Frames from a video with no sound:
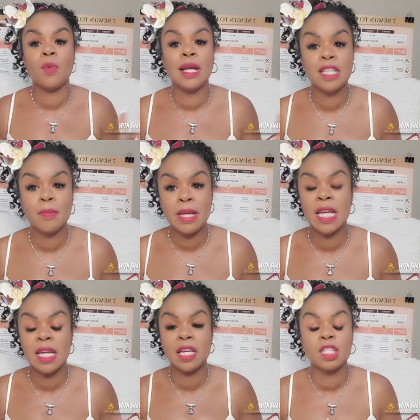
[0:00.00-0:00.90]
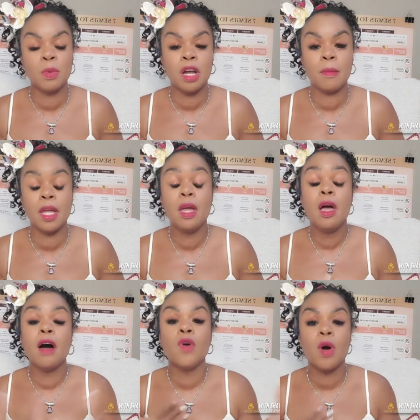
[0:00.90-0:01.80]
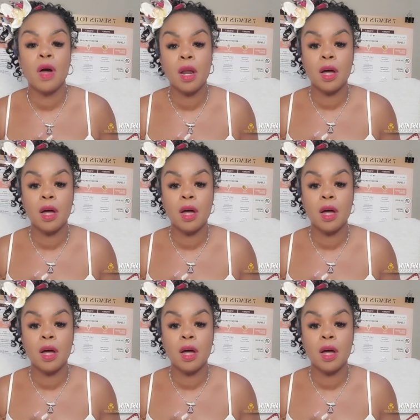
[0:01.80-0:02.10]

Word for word: when I did my dating experiment of going on